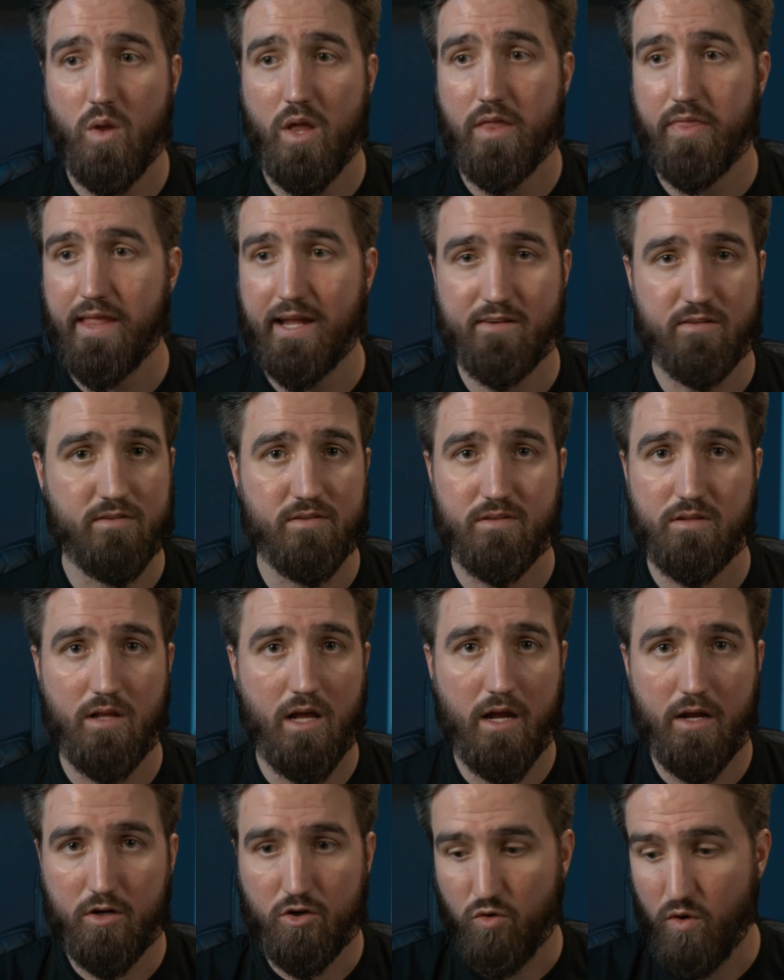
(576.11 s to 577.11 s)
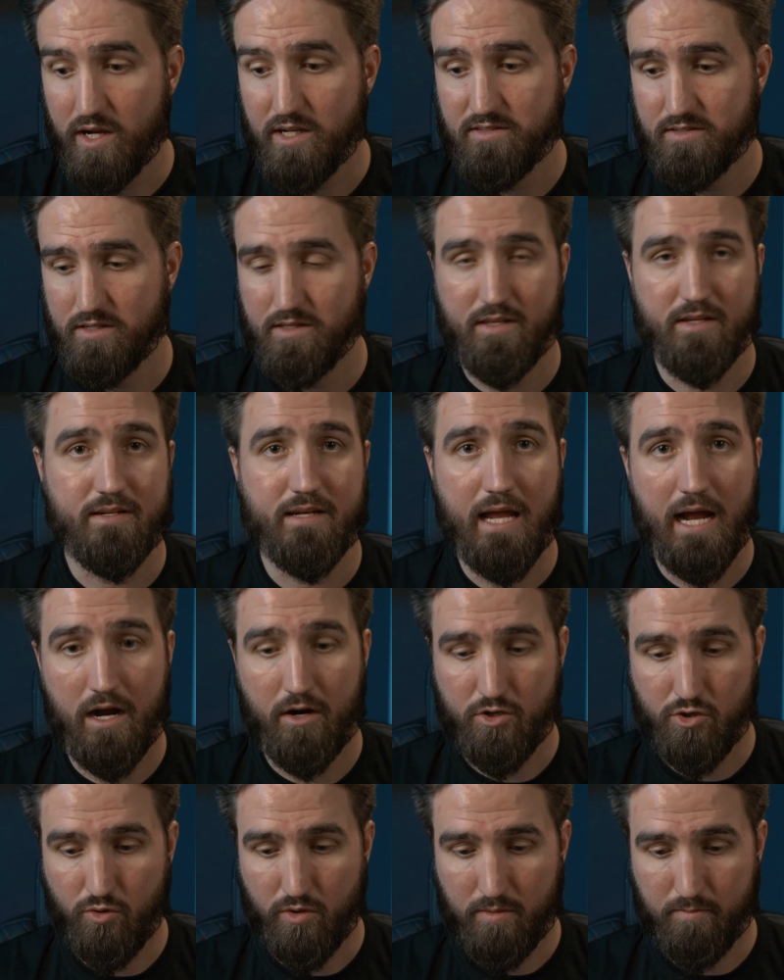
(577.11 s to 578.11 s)
That's crazy that now
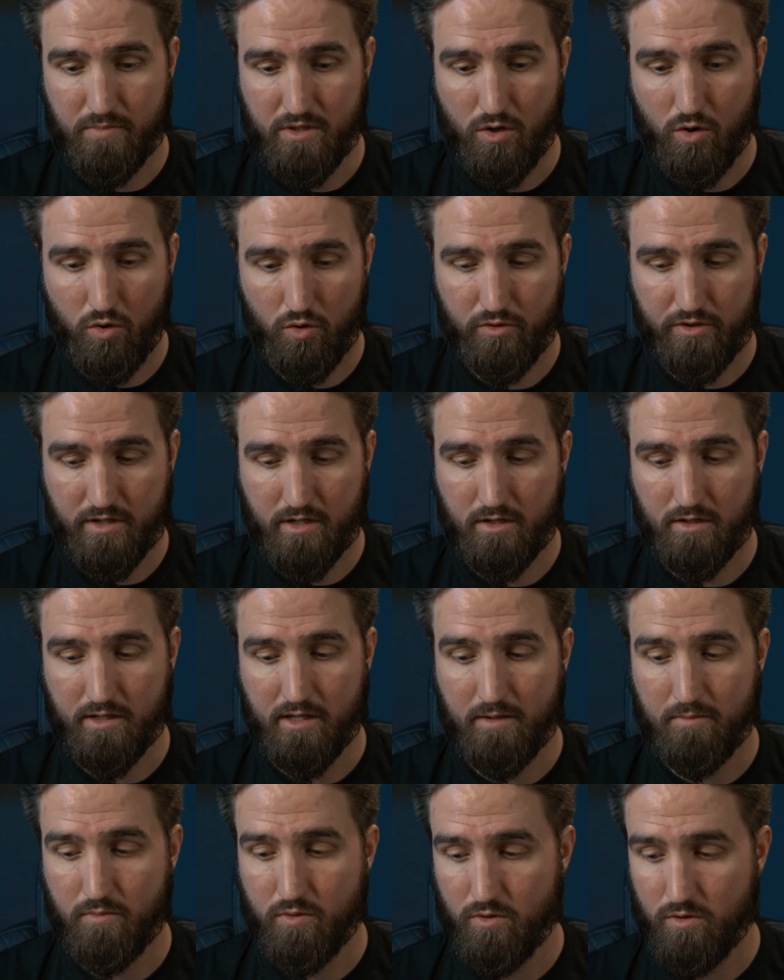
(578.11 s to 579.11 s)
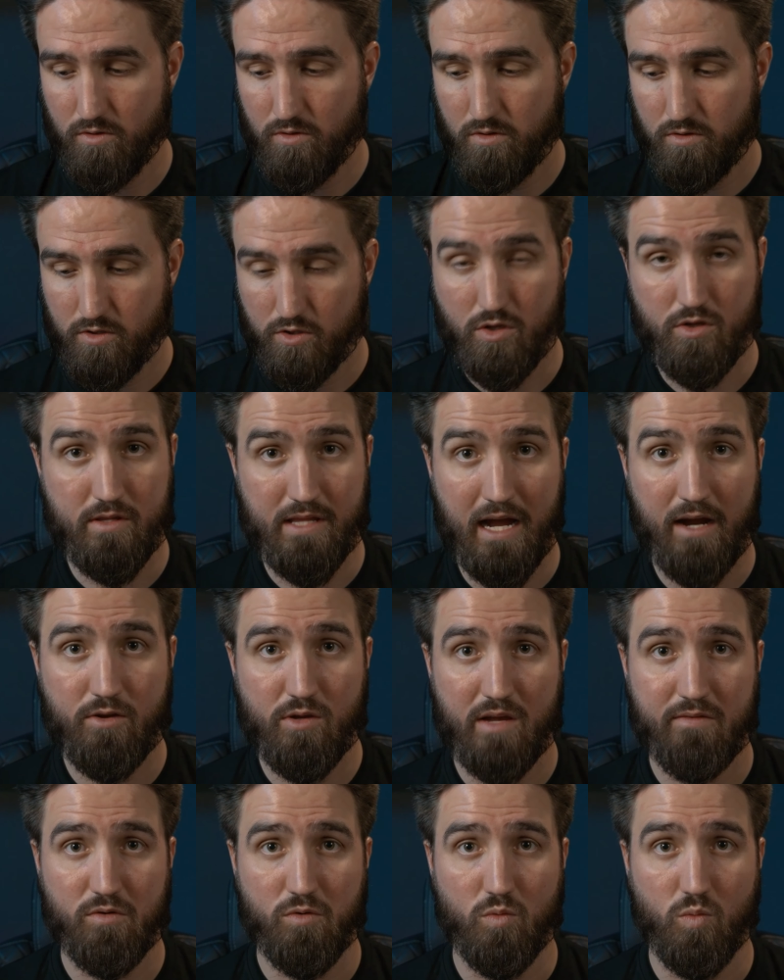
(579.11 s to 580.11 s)
you can be holding your gimbal. Now you
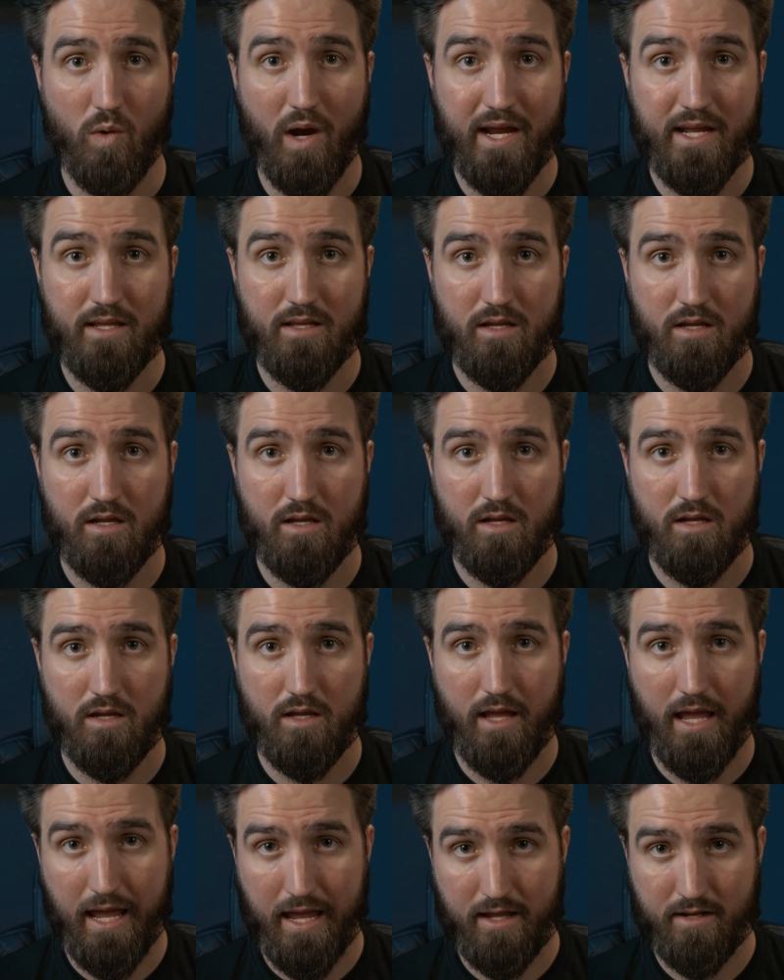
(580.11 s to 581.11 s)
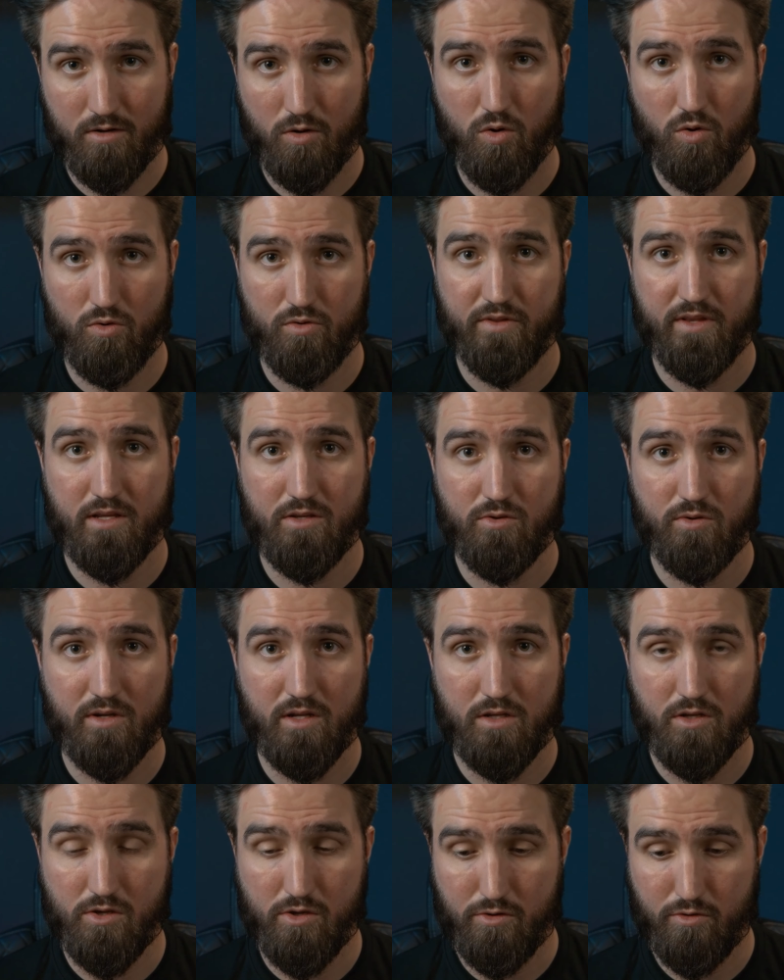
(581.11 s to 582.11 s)
have a right handhold that you
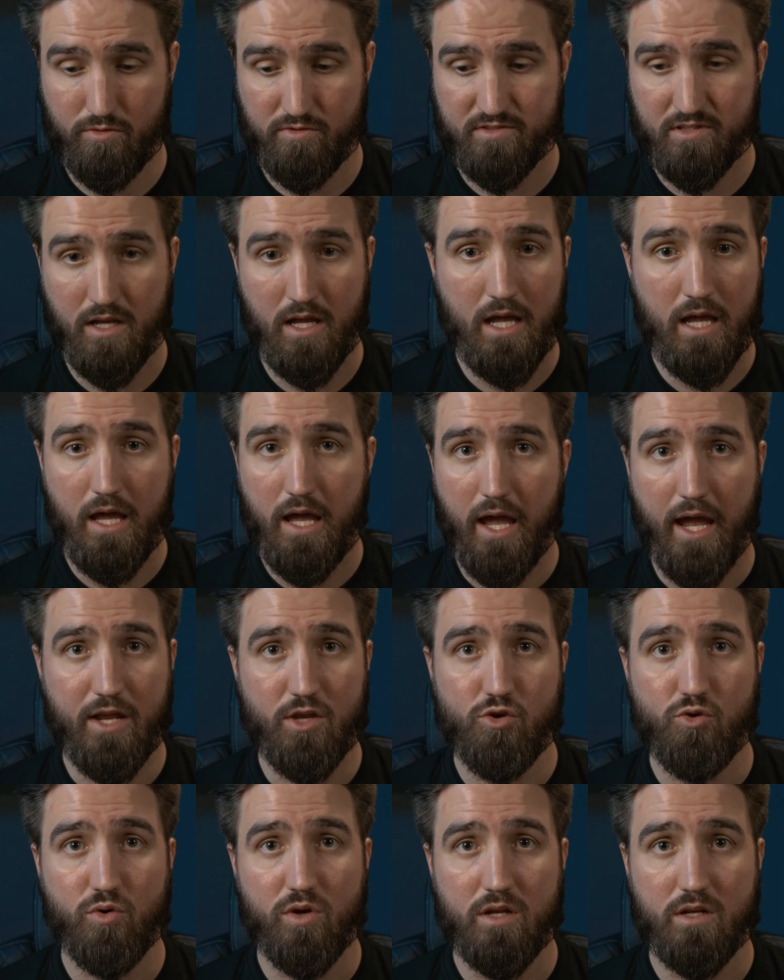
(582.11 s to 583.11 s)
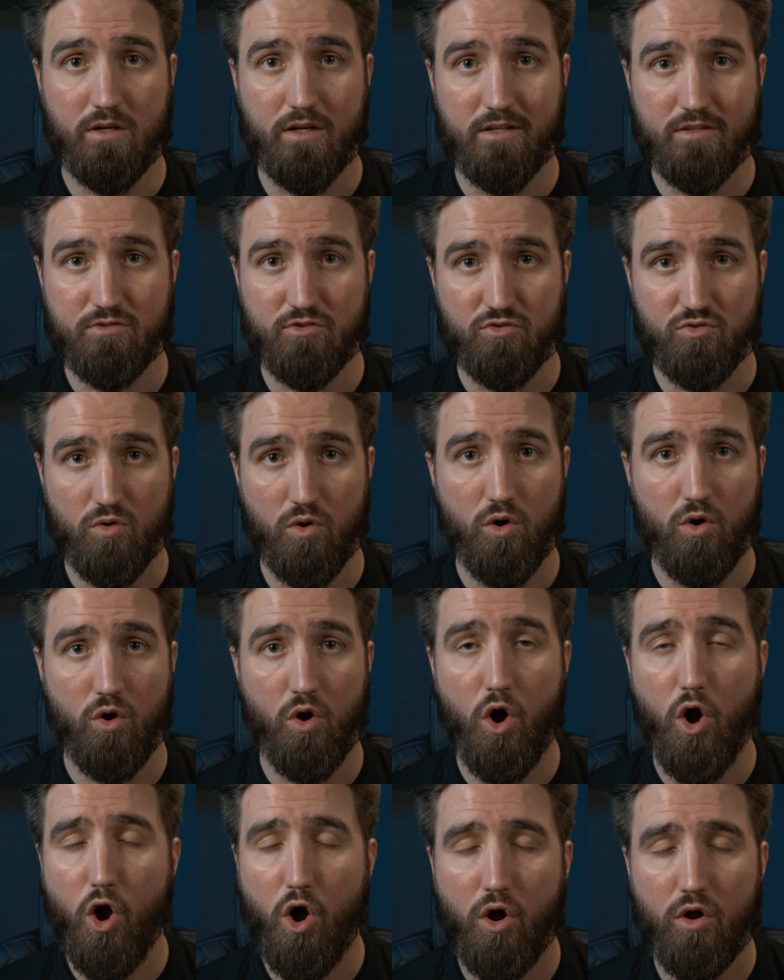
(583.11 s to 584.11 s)
can use, and you can
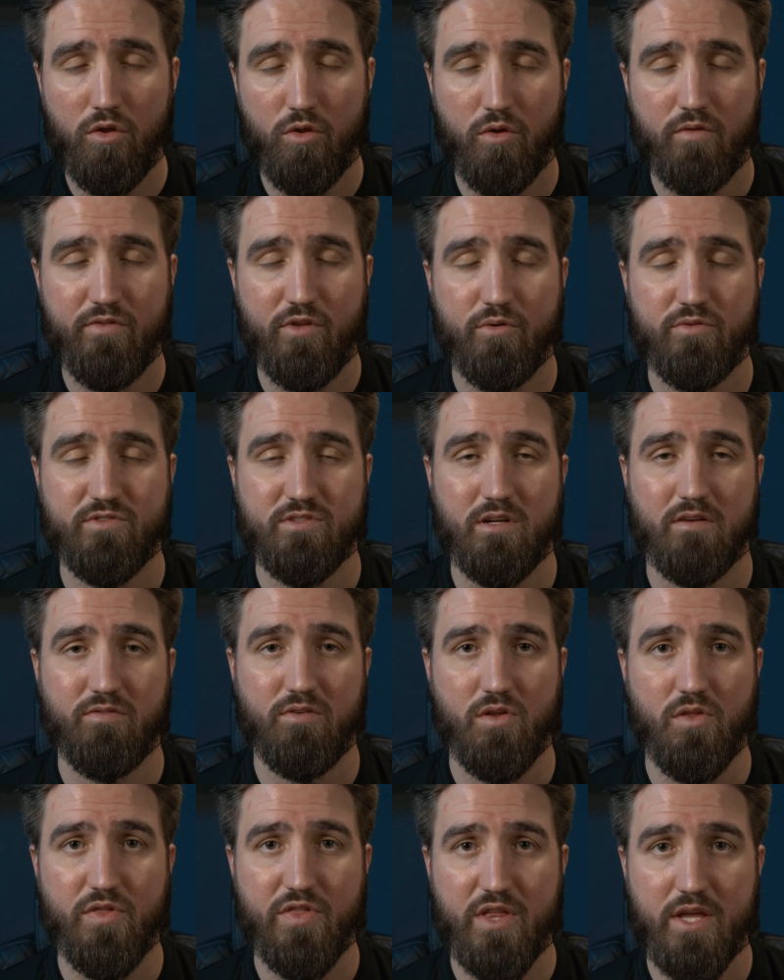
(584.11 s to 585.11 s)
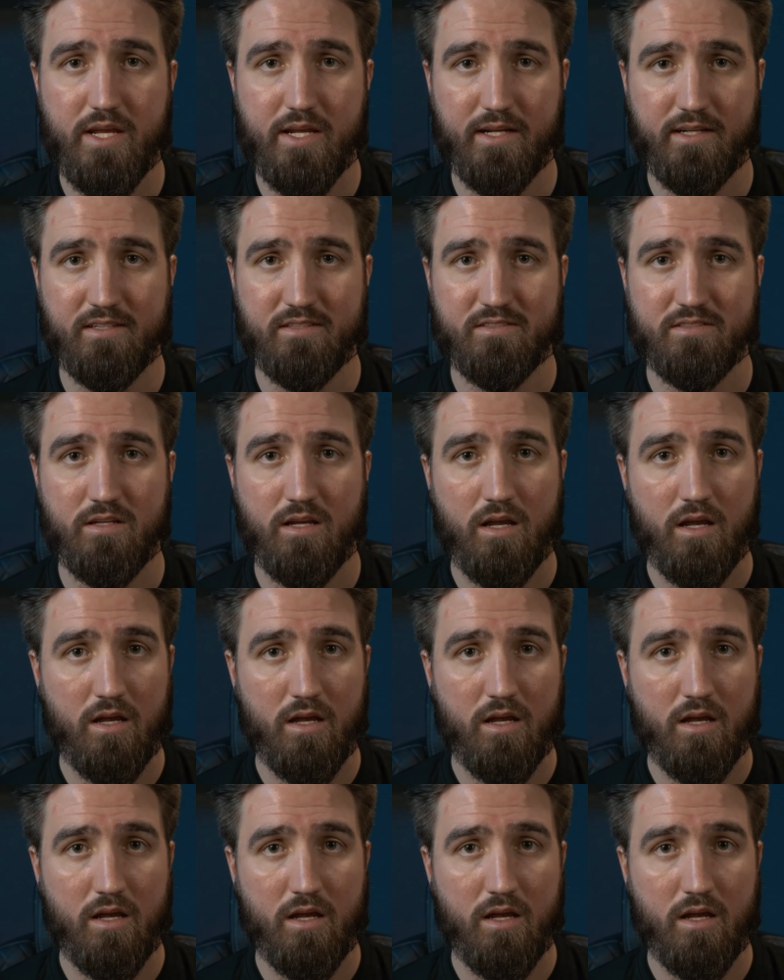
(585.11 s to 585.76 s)
control all of those different things